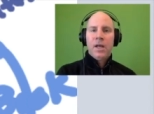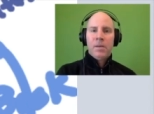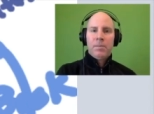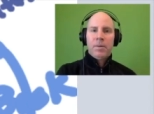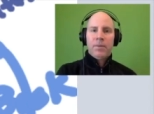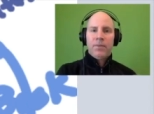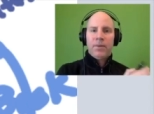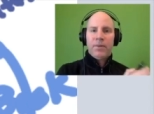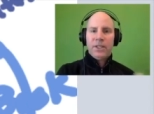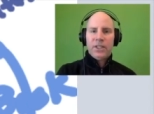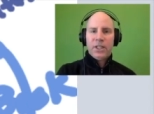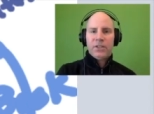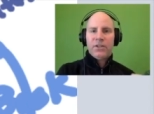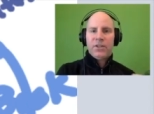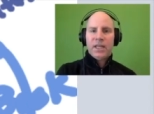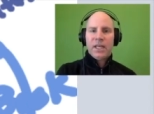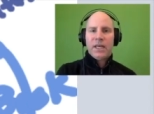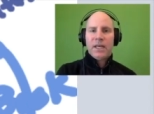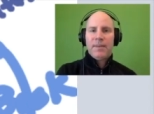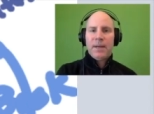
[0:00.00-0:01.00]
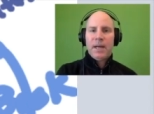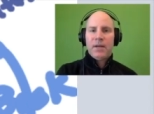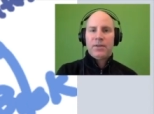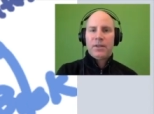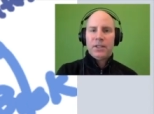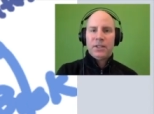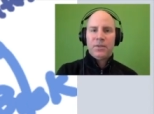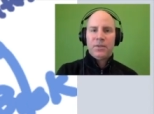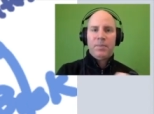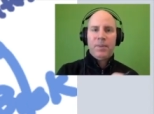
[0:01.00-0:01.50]
But if we just think about
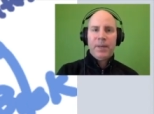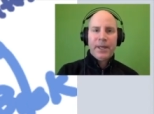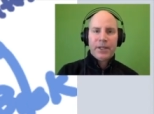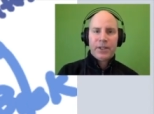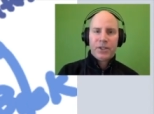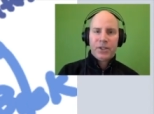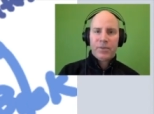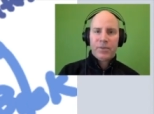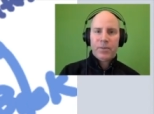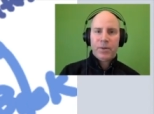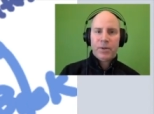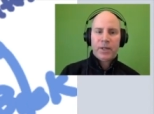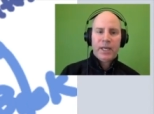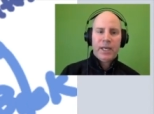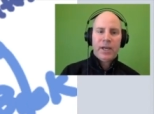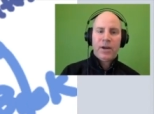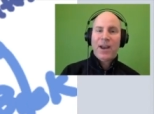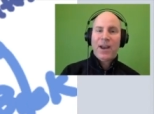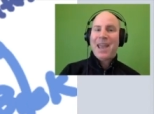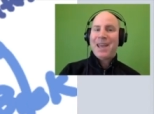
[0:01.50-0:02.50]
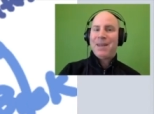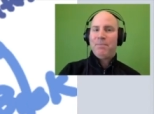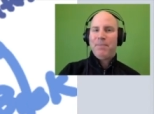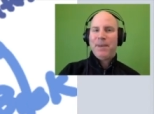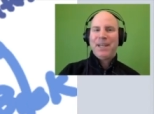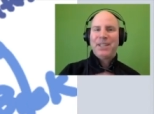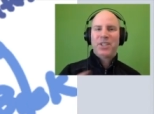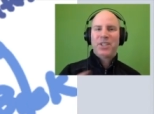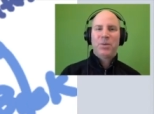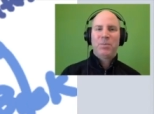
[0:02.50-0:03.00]
this picture book here and
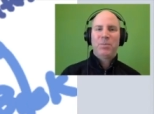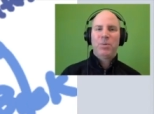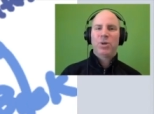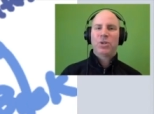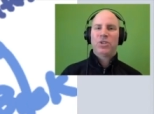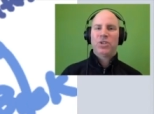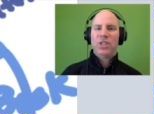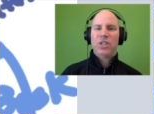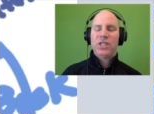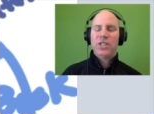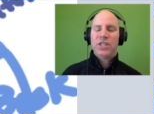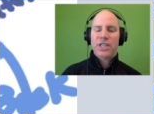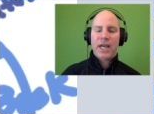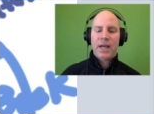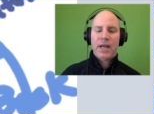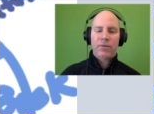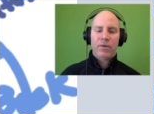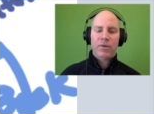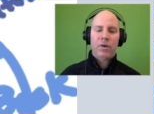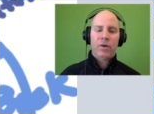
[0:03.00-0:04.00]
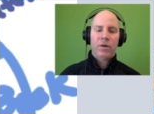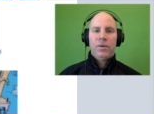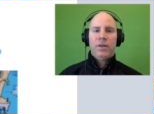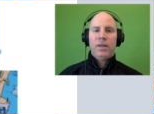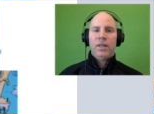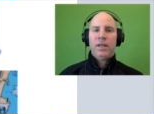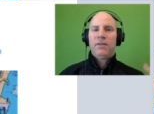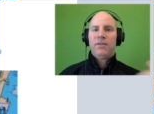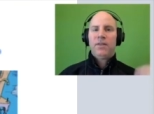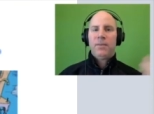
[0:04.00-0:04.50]
picture books in general, we
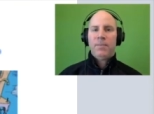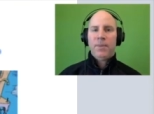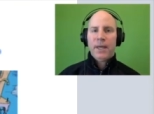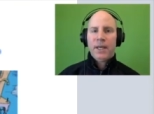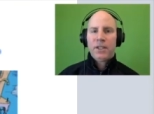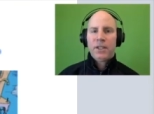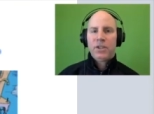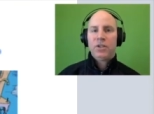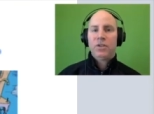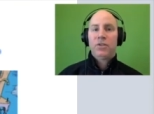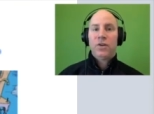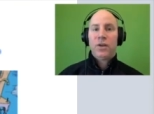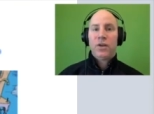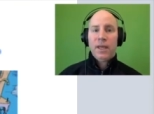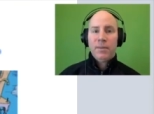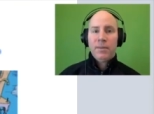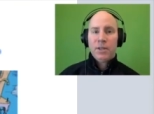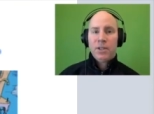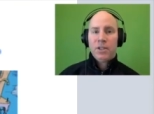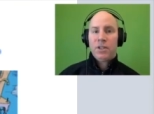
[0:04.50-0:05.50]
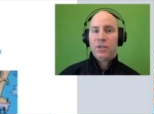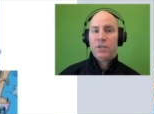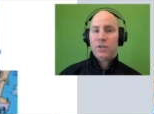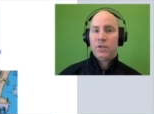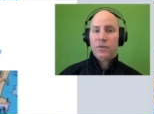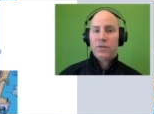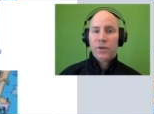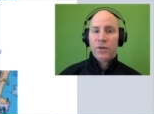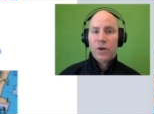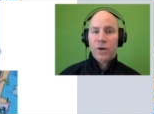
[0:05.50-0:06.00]
think of the pictures or images
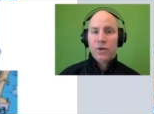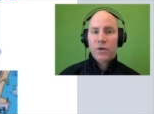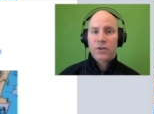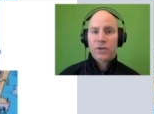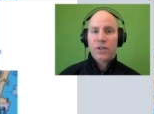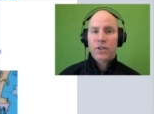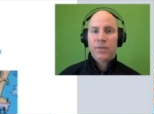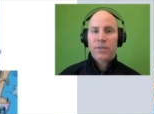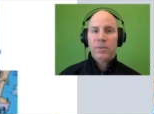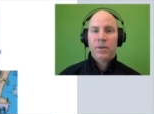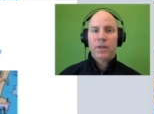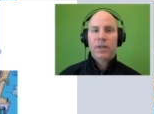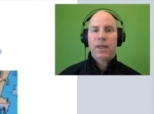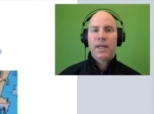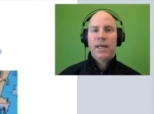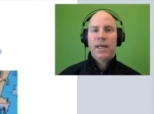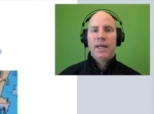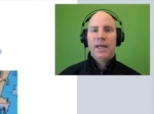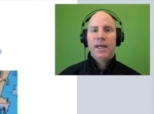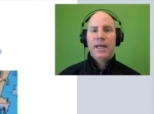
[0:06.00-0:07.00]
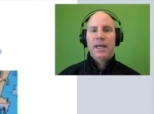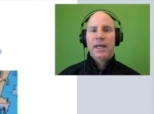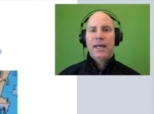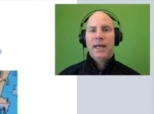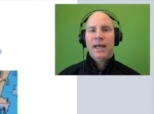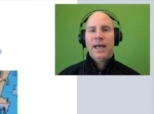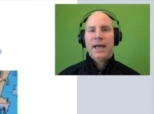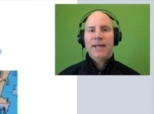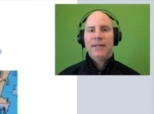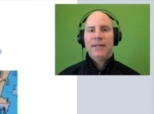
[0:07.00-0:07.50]
or photos in a book
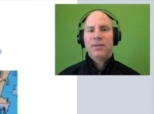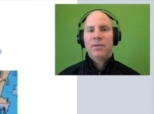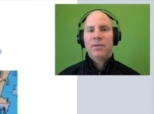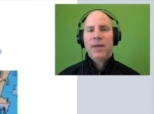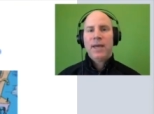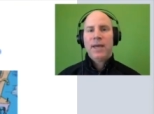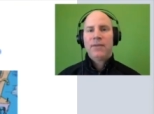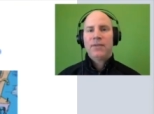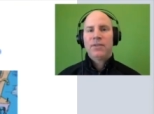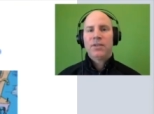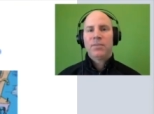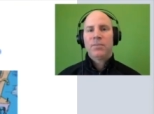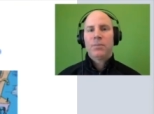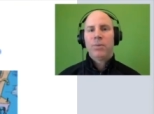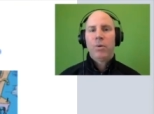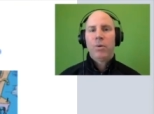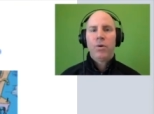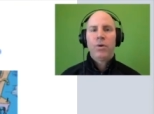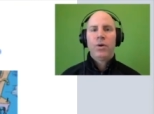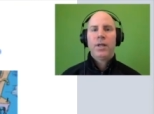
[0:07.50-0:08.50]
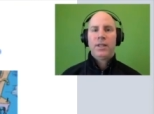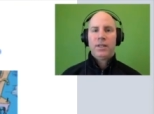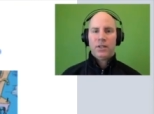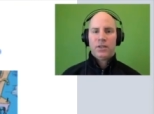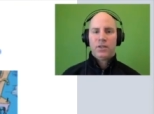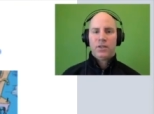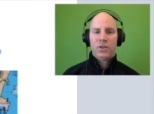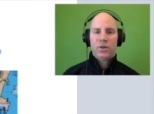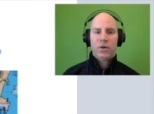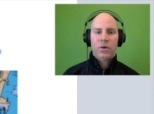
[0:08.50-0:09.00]
as a way of supporting the
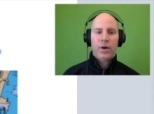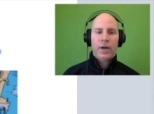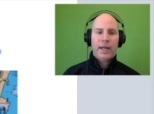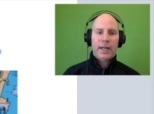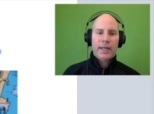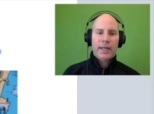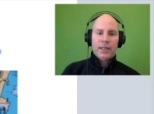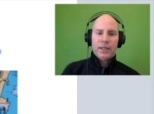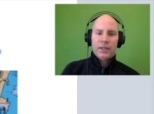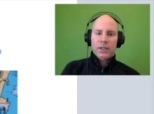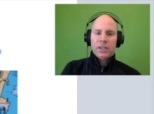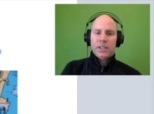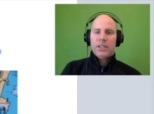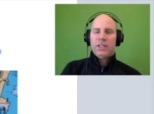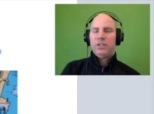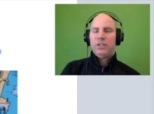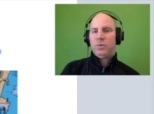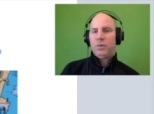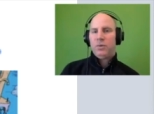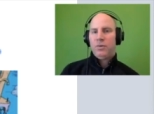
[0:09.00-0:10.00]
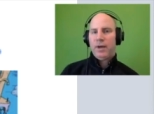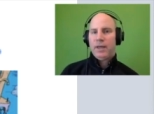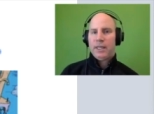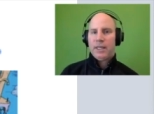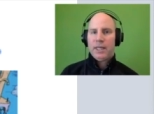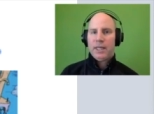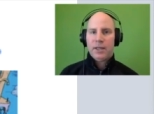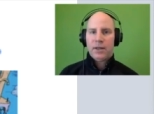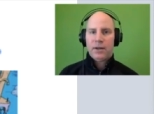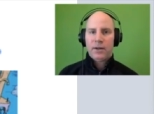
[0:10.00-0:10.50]
story. Look at this one right
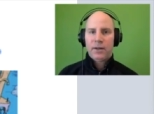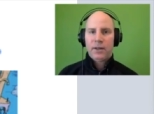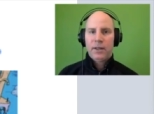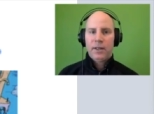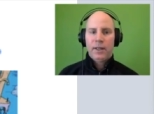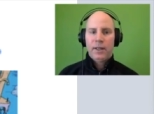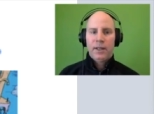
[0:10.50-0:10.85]
here.